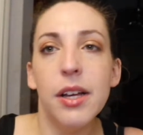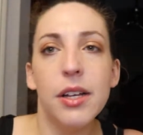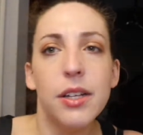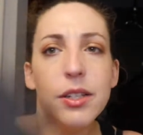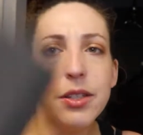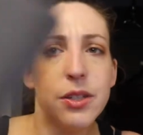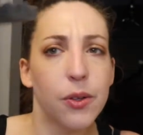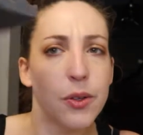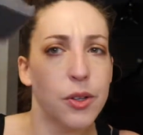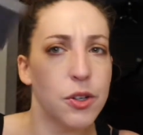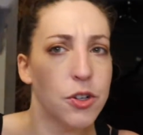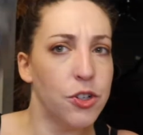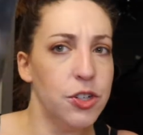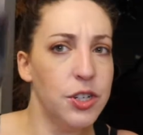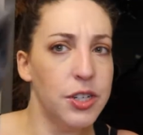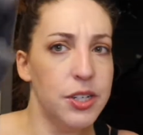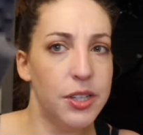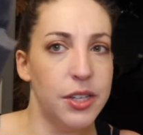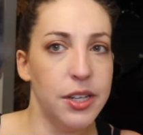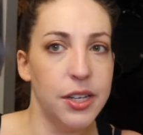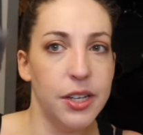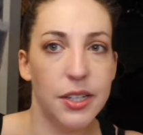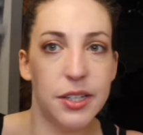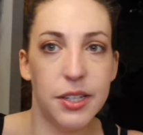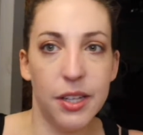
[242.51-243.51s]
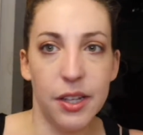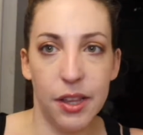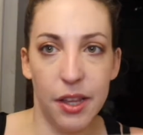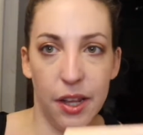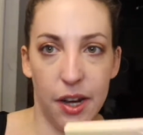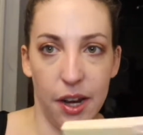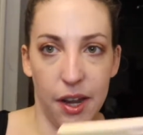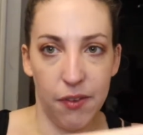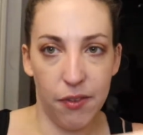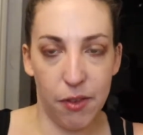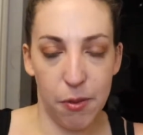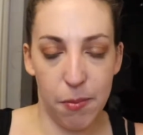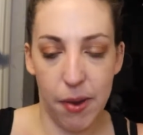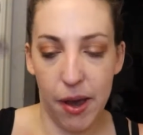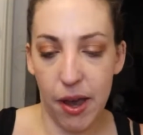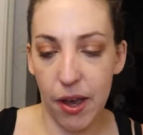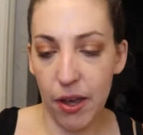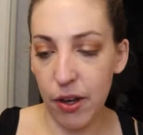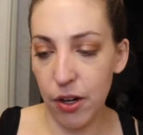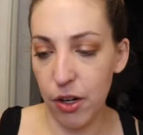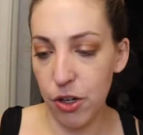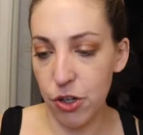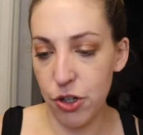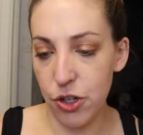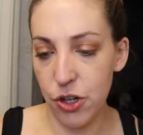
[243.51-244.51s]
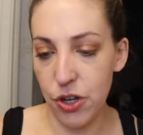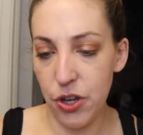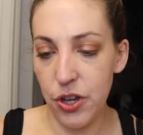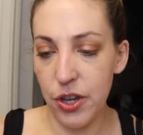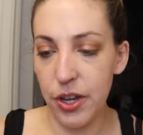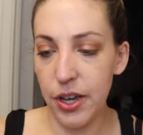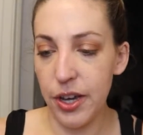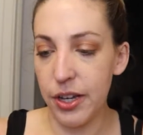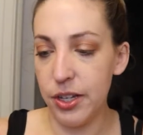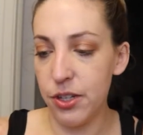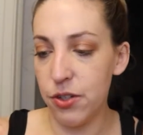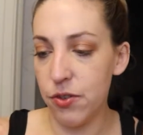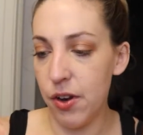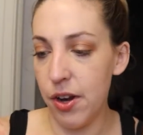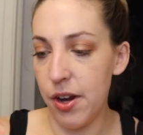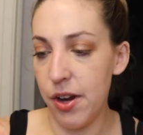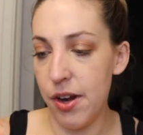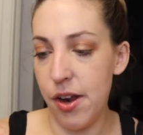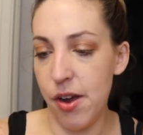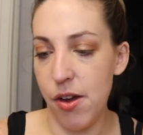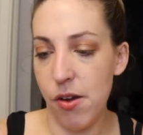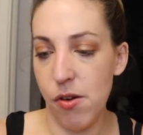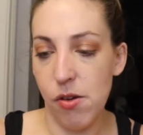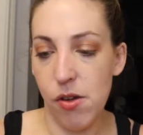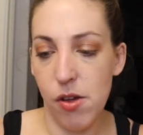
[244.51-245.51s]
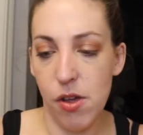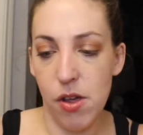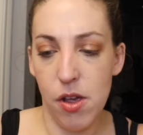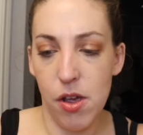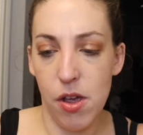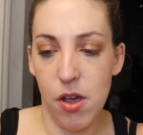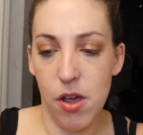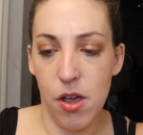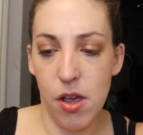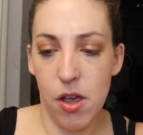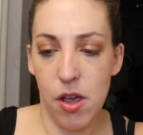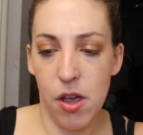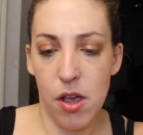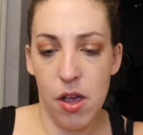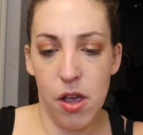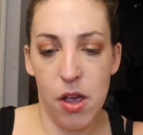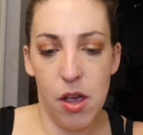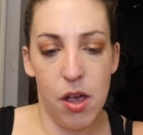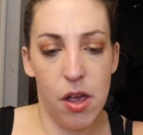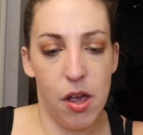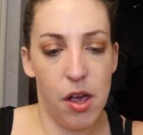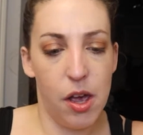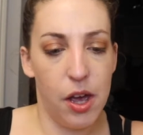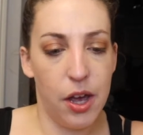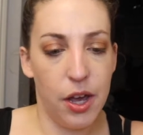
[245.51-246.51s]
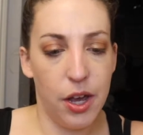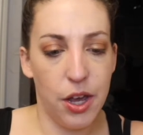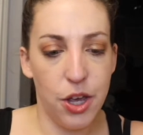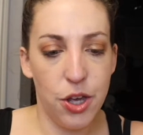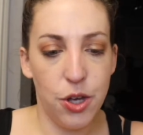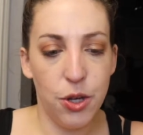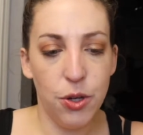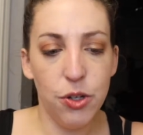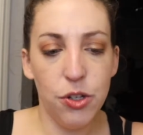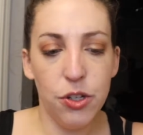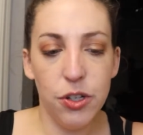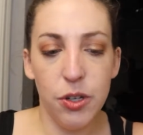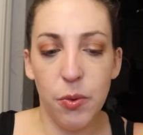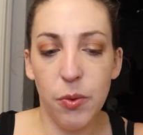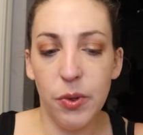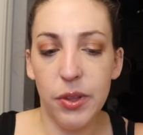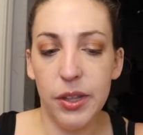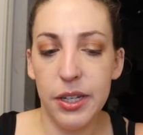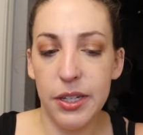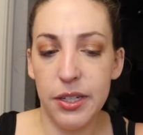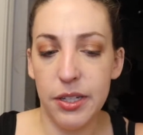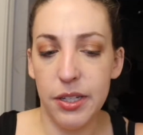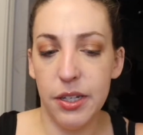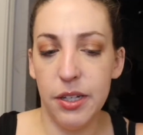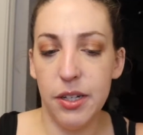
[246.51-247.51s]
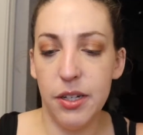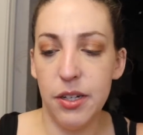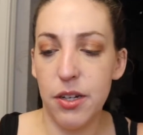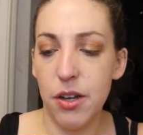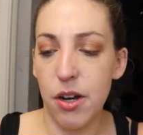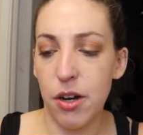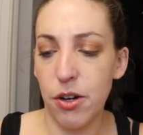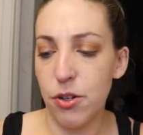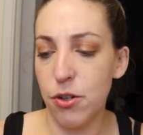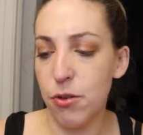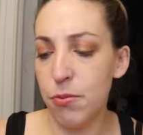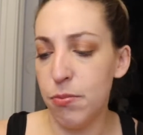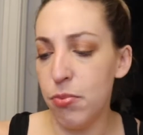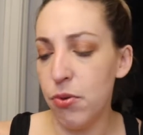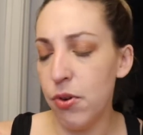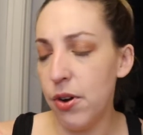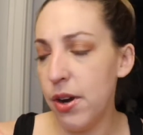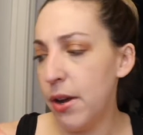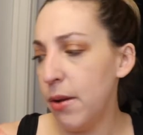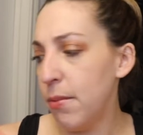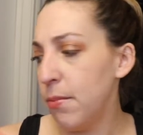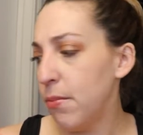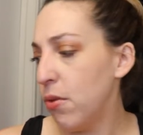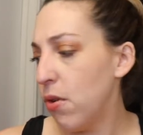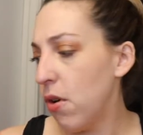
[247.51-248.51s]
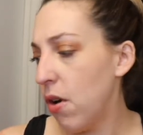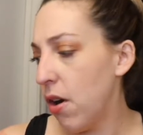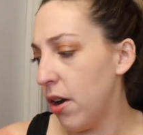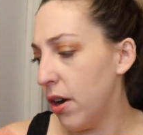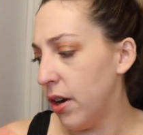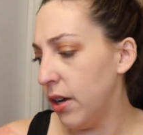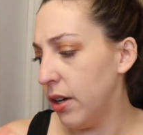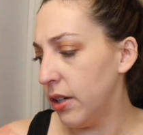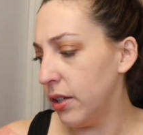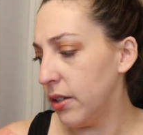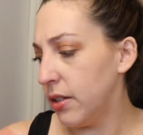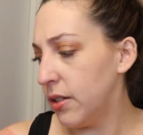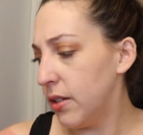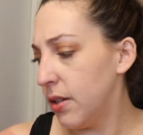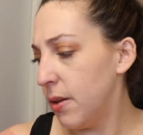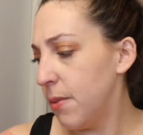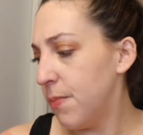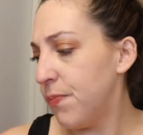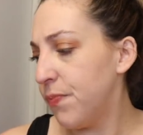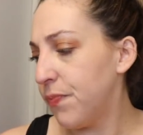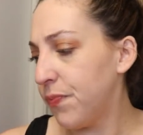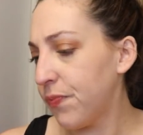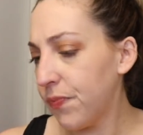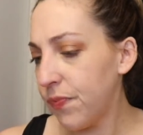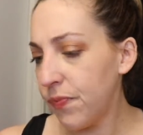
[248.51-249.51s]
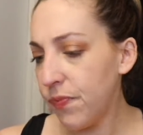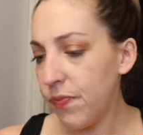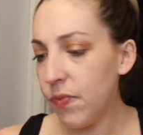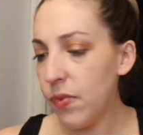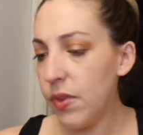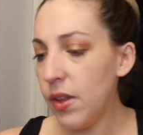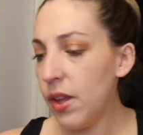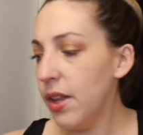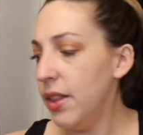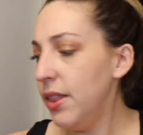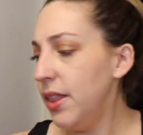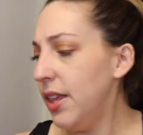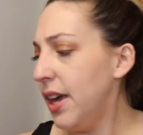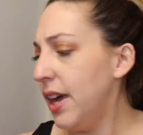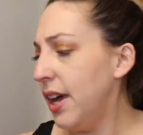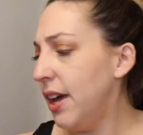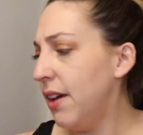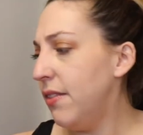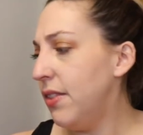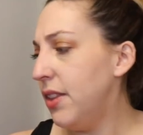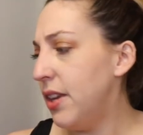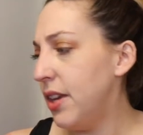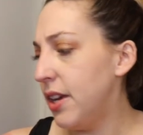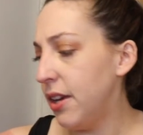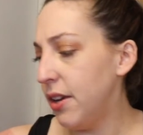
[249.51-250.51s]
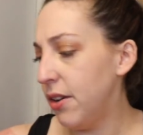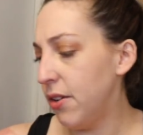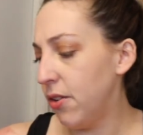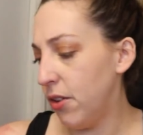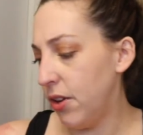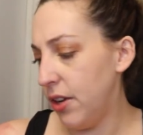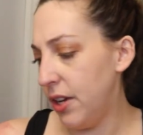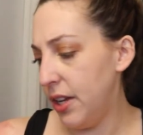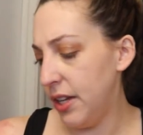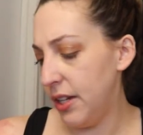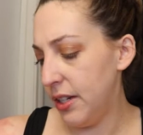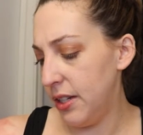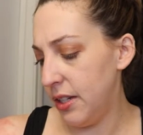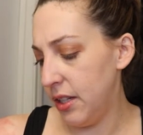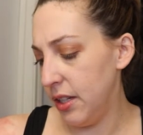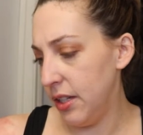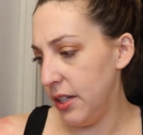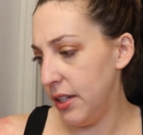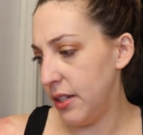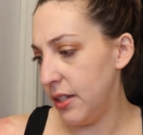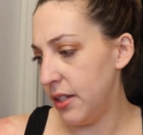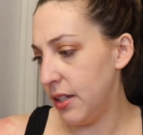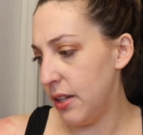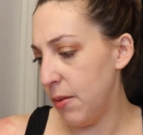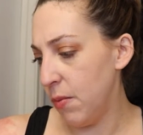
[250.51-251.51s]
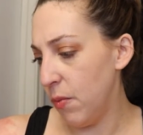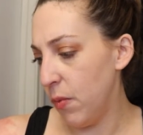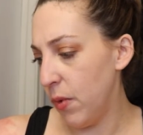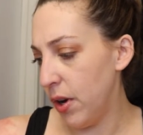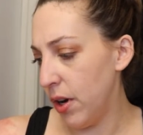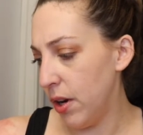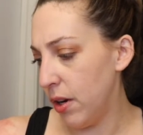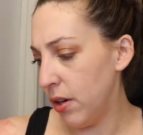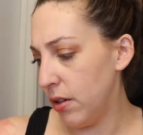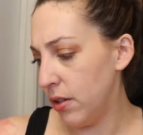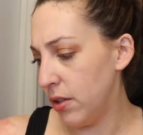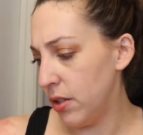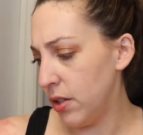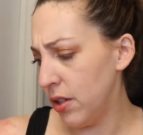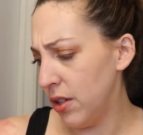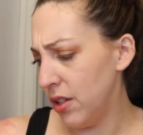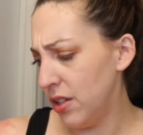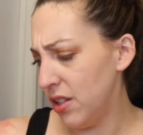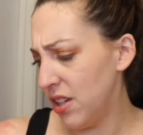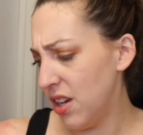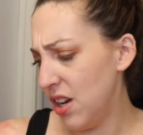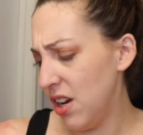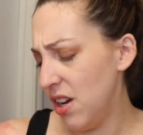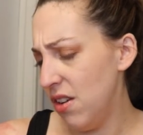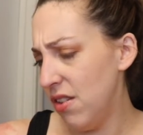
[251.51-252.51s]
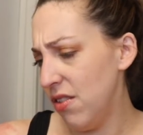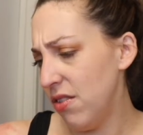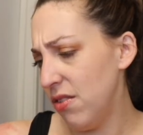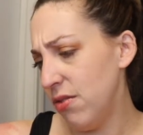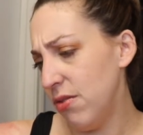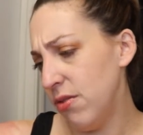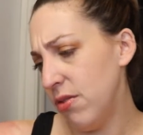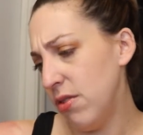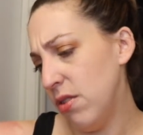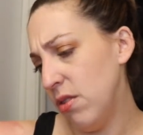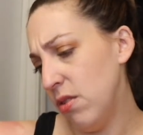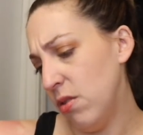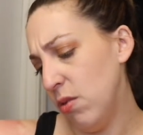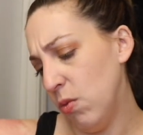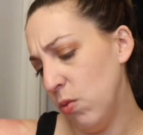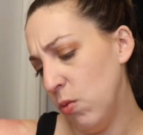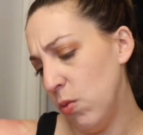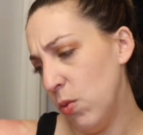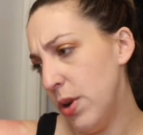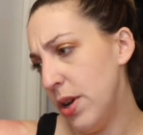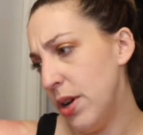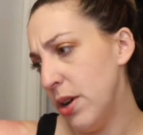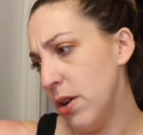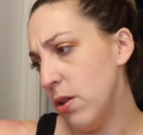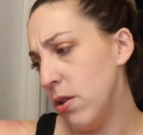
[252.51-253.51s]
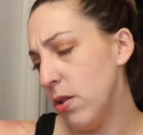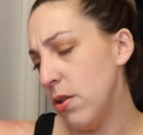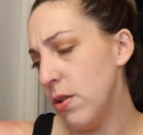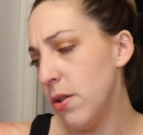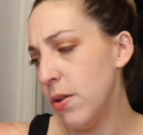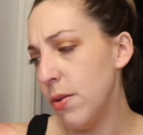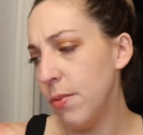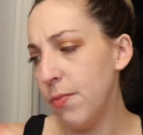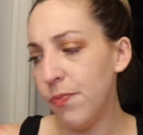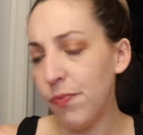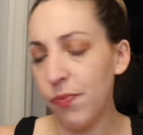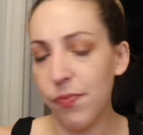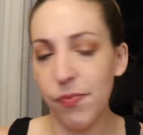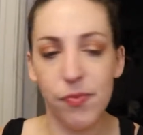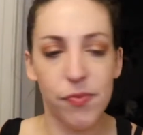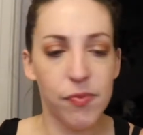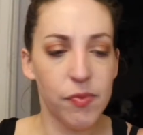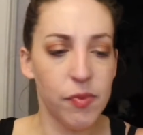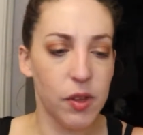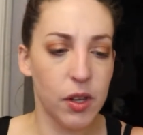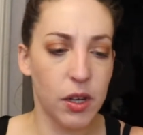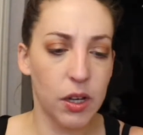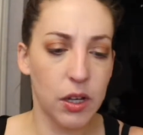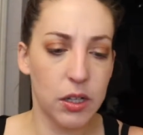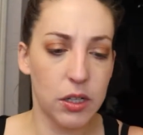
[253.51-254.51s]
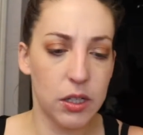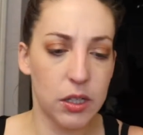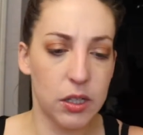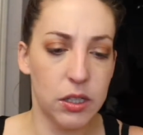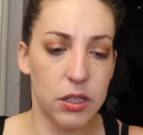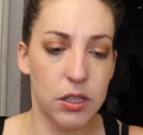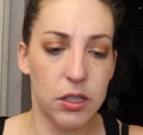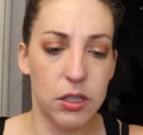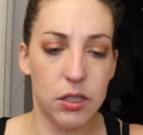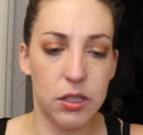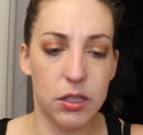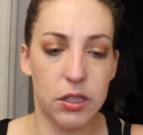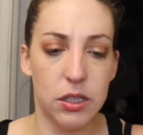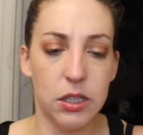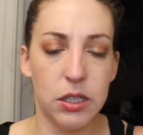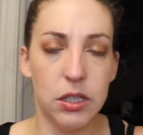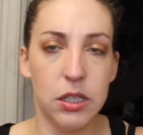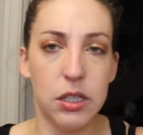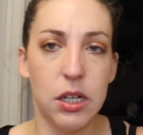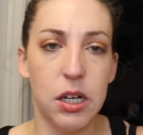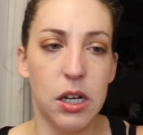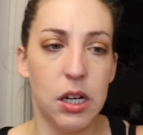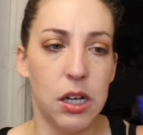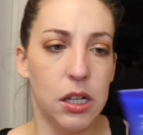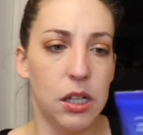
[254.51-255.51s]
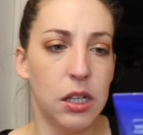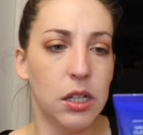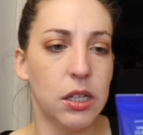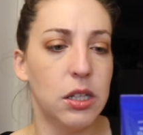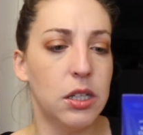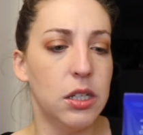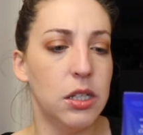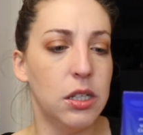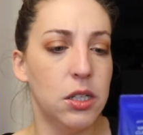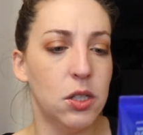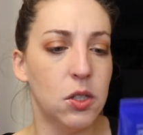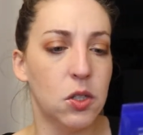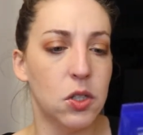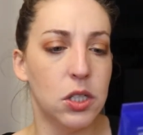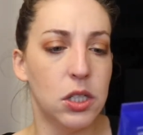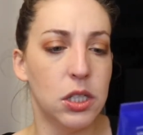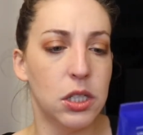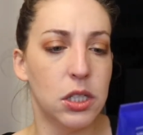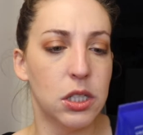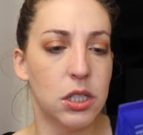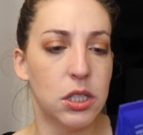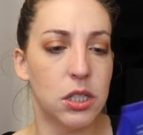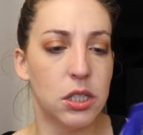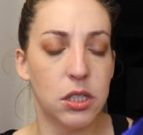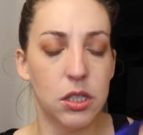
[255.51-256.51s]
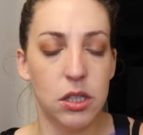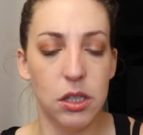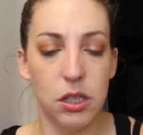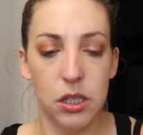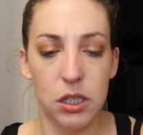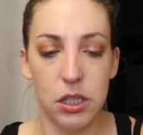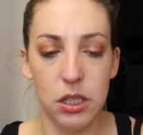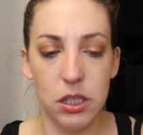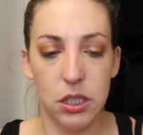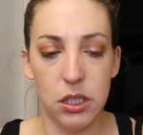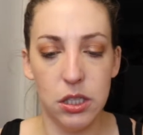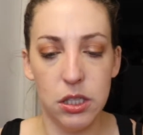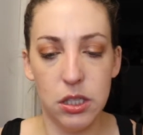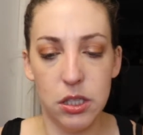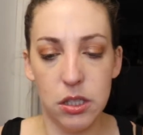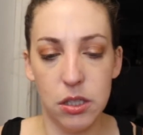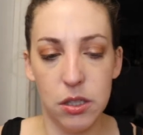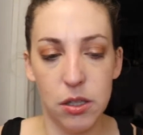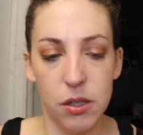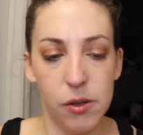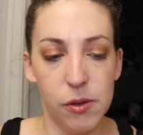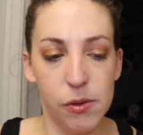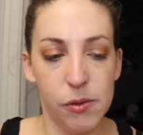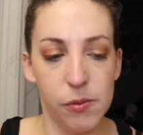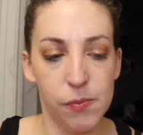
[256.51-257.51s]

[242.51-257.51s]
So there's just this, and then I have the palette I'll show you guys right now. Usually when they send Dr. Brandt products, they have the ingredients list somewhere, so that's kind of weird, because I like the ingredients list.